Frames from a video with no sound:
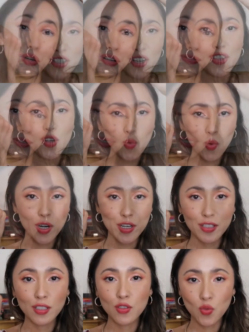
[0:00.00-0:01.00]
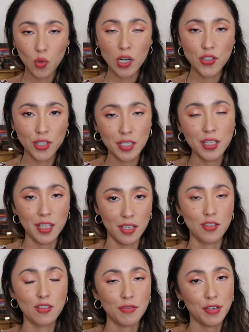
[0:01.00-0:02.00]
These are the worst swatches in
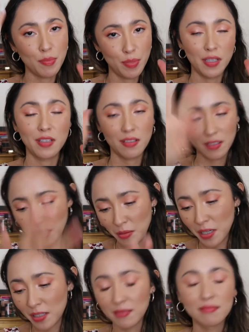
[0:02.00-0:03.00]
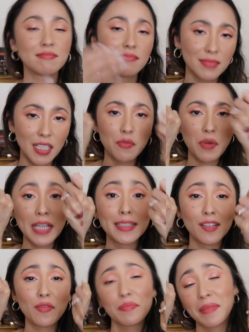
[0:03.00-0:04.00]
history, but come on. It, I
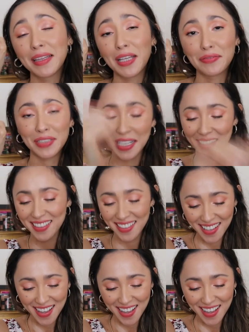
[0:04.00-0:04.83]
did it with my left hand.